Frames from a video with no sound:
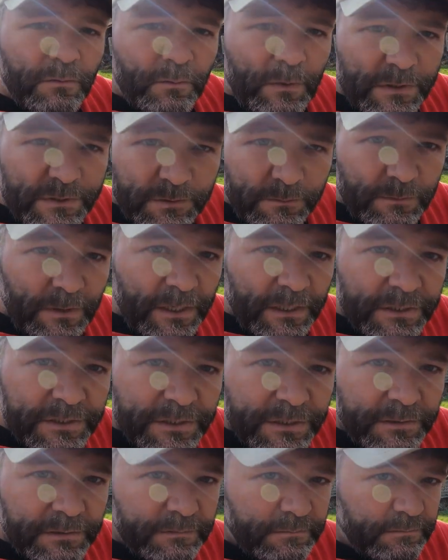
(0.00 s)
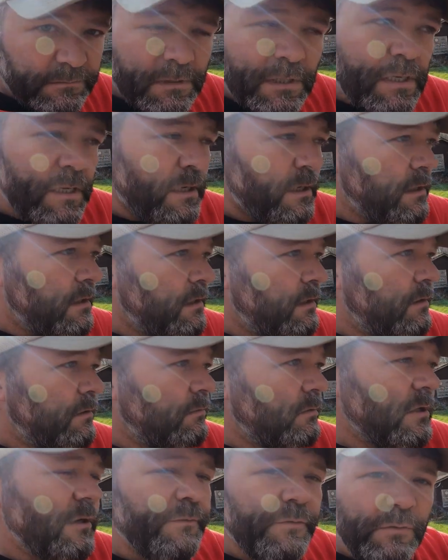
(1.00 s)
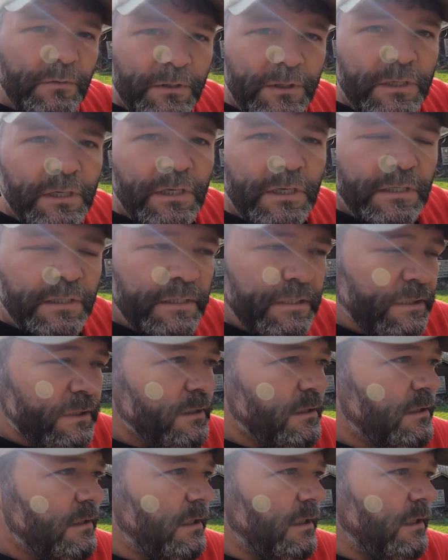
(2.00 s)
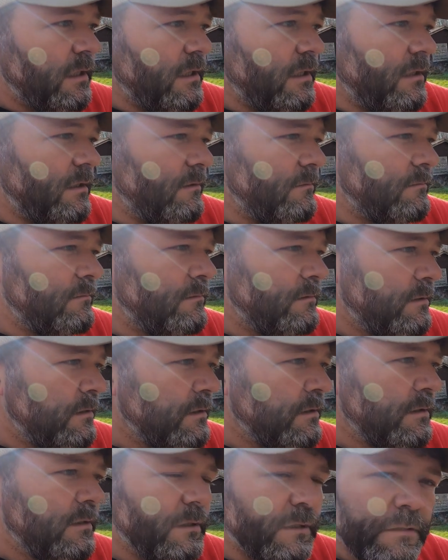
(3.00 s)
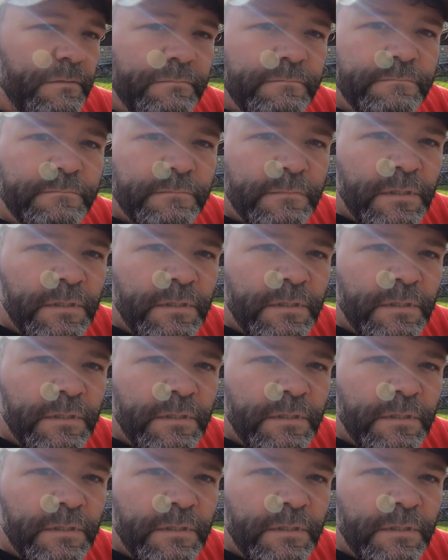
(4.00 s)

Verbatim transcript: resurrection, whatever you want to call it, uh, you know,